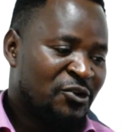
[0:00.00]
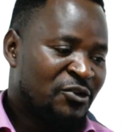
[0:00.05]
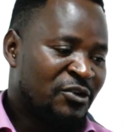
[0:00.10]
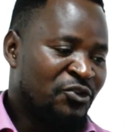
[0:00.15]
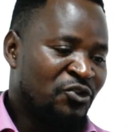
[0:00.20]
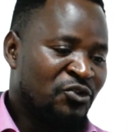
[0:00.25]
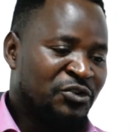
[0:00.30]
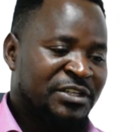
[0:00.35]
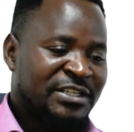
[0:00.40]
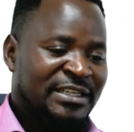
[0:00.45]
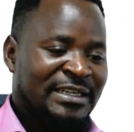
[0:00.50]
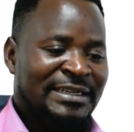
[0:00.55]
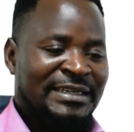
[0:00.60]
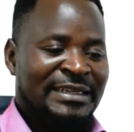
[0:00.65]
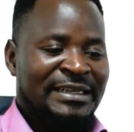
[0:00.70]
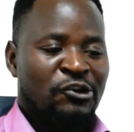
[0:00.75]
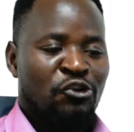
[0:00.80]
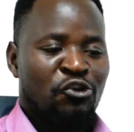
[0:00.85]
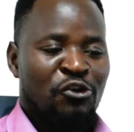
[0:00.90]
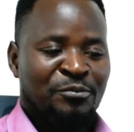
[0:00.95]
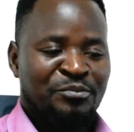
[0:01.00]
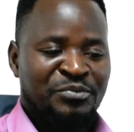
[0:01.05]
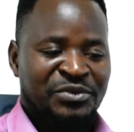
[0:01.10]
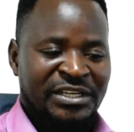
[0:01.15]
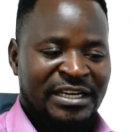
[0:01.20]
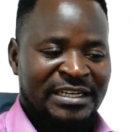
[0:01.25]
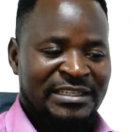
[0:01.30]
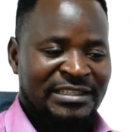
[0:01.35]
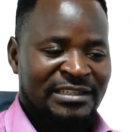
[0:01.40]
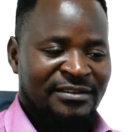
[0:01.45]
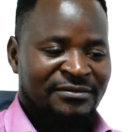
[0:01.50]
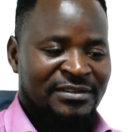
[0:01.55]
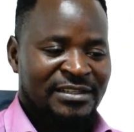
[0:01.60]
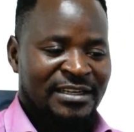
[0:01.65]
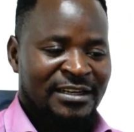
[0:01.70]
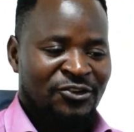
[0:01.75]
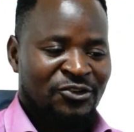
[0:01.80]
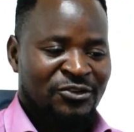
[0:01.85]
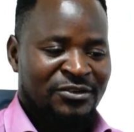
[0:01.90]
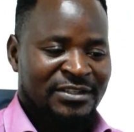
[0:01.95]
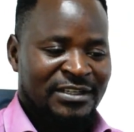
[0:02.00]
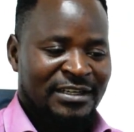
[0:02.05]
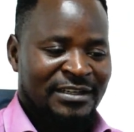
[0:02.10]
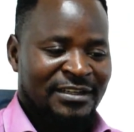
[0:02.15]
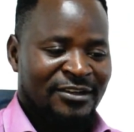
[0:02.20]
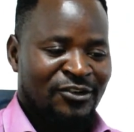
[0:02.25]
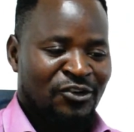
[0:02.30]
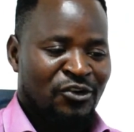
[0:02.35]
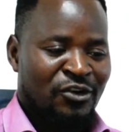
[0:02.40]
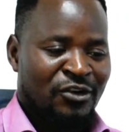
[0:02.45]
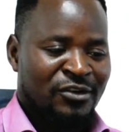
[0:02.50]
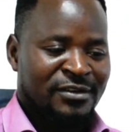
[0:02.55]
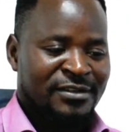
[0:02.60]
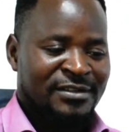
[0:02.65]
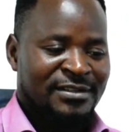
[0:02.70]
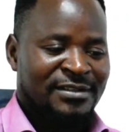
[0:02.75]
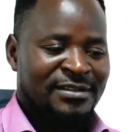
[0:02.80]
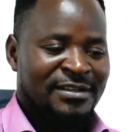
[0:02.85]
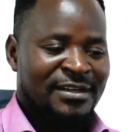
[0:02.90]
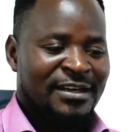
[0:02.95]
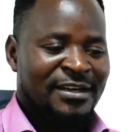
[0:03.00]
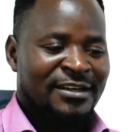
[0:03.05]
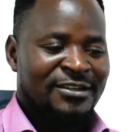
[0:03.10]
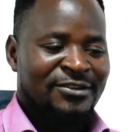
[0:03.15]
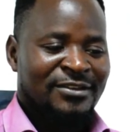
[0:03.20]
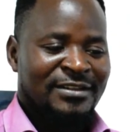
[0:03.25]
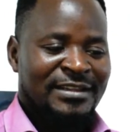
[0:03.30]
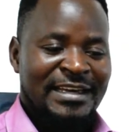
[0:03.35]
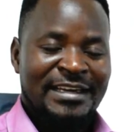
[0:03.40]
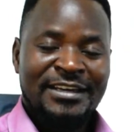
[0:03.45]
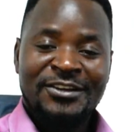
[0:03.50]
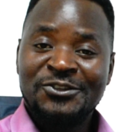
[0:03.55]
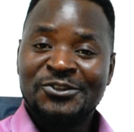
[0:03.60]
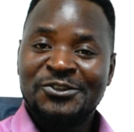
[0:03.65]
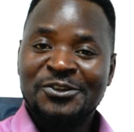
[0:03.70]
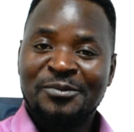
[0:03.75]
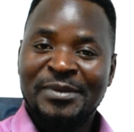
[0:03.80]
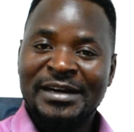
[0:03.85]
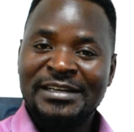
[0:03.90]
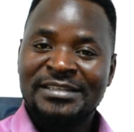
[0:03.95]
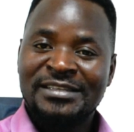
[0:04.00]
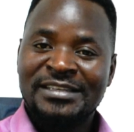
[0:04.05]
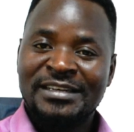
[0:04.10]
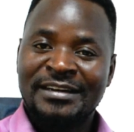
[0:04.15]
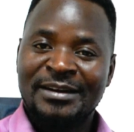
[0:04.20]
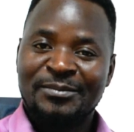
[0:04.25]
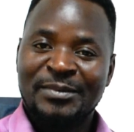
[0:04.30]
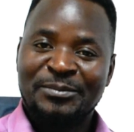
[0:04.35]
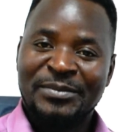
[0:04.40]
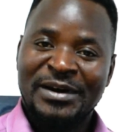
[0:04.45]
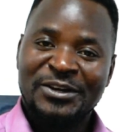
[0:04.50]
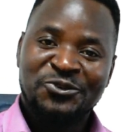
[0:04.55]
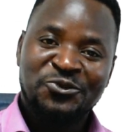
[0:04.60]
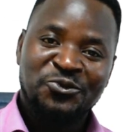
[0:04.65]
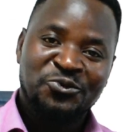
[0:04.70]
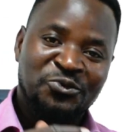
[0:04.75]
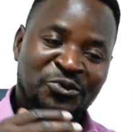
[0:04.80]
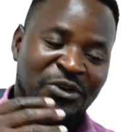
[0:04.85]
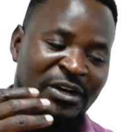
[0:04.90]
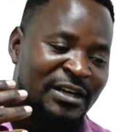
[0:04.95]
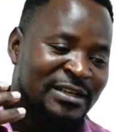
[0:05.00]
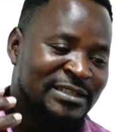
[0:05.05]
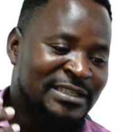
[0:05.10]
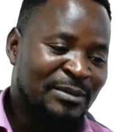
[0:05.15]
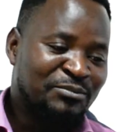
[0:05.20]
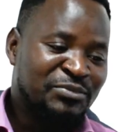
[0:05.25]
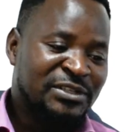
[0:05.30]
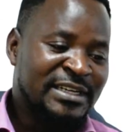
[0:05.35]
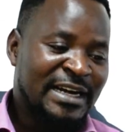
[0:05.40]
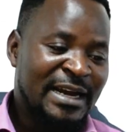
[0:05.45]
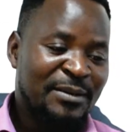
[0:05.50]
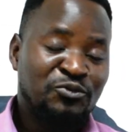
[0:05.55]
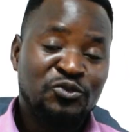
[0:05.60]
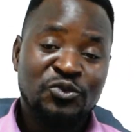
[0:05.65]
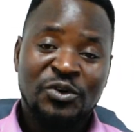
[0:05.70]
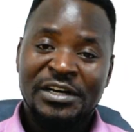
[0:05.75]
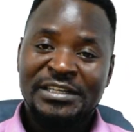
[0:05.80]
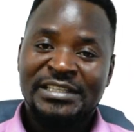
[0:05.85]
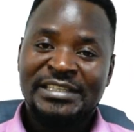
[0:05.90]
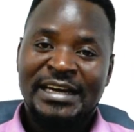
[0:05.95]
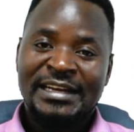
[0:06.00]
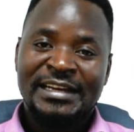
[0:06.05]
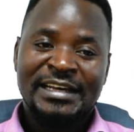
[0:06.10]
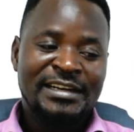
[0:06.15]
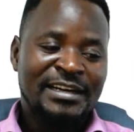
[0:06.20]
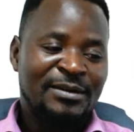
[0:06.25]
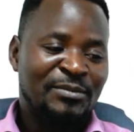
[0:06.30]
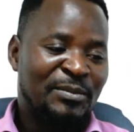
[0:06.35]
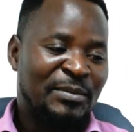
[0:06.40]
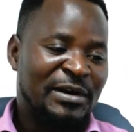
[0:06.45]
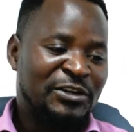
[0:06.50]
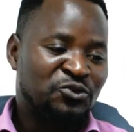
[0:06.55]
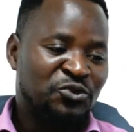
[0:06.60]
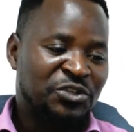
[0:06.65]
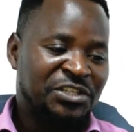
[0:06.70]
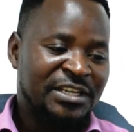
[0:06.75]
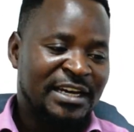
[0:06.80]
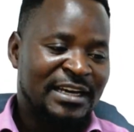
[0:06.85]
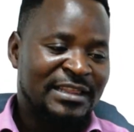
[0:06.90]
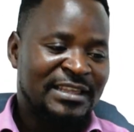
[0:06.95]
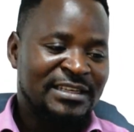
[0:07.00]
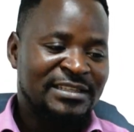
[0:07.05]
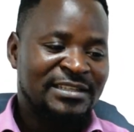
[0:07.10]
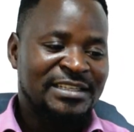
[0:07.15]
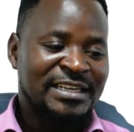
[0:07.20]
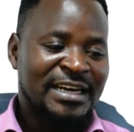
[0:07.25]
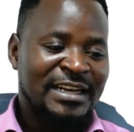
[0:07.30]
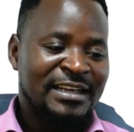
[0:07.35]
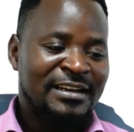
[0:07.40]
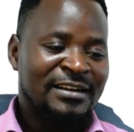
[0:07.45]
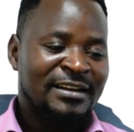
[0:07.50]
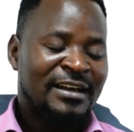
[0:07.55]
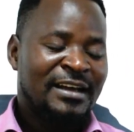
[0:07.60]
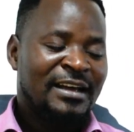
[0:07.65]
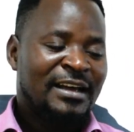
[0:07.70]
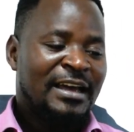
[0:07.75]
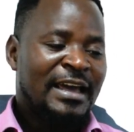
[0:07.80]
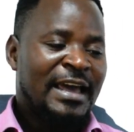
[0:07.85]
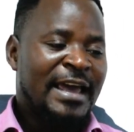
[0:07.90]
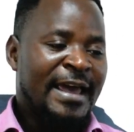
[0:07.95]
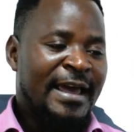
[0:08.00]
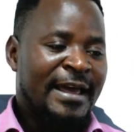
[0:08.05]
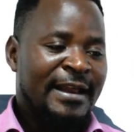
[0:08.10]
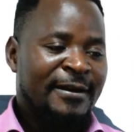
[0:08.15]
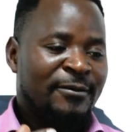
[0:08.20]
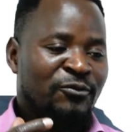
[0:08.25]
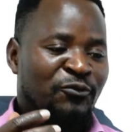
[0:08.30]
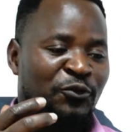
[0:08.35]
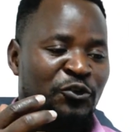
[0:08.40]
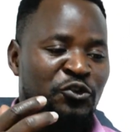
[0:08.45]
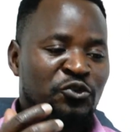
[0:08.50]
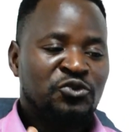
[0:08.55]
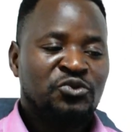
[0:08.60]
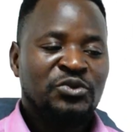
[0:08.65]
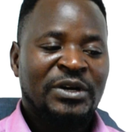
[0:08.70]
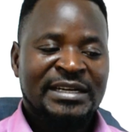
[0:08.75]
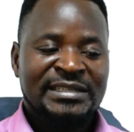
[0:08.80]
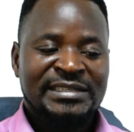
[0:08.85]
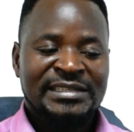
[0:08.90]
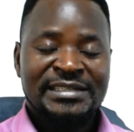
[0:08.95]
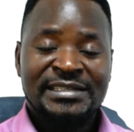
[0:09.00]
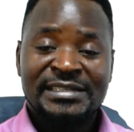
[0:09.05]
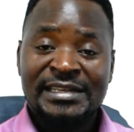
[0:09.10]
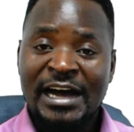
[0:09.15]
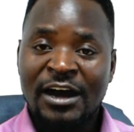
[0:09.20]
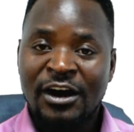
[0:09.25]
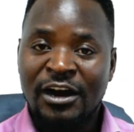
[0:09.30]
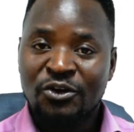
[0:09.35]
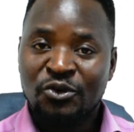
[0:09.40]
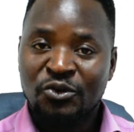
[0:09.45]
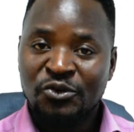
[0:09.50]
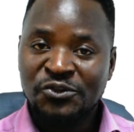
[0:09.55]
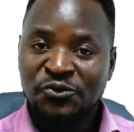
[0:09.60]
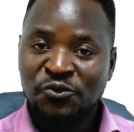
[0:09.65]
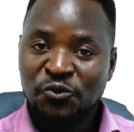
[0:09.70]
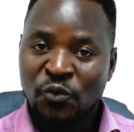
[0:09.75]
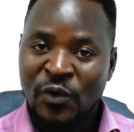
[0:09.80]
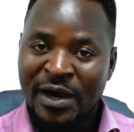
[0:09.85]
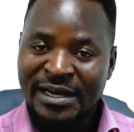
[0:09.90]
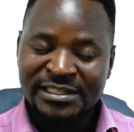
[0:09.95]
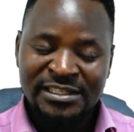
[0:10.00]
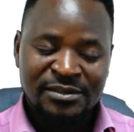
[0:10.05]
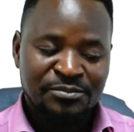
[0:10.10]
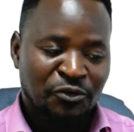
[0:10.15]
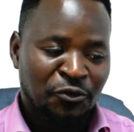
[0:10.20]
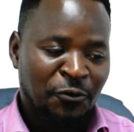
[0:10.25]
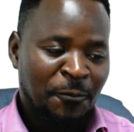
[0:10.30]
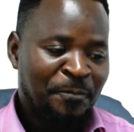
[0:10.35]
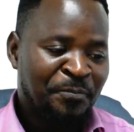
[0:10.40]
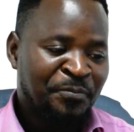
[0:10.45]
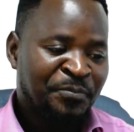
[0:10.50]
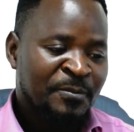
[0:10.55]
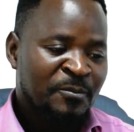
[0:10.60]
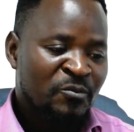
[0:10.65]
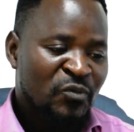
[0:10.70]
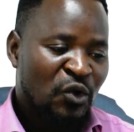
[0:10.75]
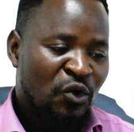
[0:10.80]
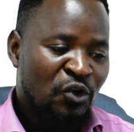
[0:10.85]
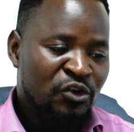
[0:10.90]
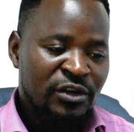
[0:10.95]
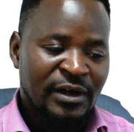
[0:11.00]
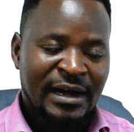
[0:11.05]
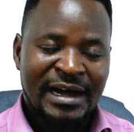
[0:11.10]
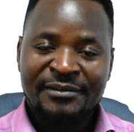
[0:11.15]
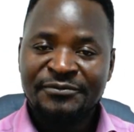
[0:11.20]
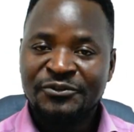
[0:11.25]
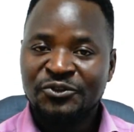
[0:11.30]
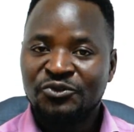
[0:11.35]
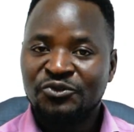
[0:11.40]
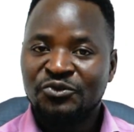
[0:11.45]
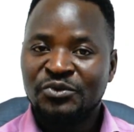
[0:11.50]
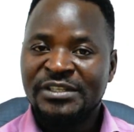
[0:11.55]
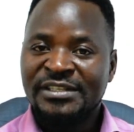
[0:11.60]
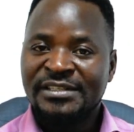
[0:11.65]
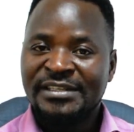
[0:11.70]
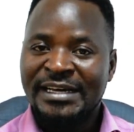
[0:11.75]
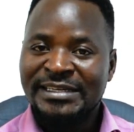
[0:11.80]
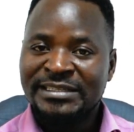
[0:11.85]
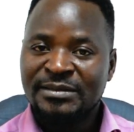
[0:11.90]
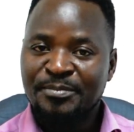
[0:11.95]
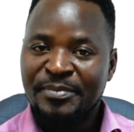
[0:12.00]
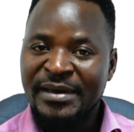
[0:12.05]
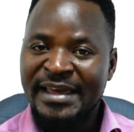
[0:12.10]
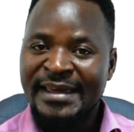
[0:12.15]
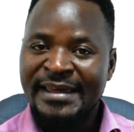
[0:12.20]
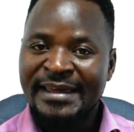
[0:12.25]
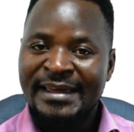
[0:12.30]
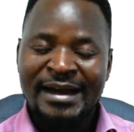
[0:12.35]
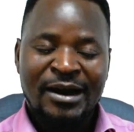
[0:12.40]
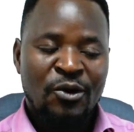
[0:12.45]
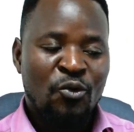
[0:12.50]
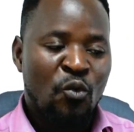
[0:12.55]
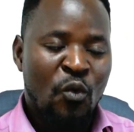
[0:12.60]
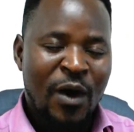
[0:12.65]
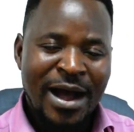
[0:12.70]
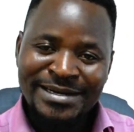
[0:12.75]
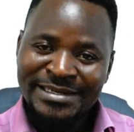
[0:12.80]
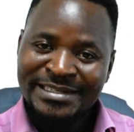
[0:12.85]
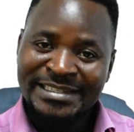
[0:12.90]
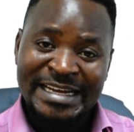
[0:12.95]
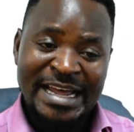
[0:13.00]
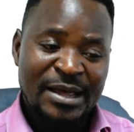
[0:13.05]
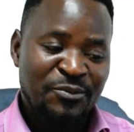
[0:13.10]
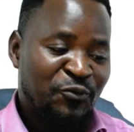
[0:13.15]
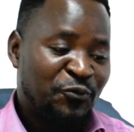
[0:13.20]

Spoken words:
your trading objectives and your trading goals. So thank you so much. Remember to subscribe to our channel. Remember to share this channel. And for you to access our course once more, all you have to do is just pay a one-time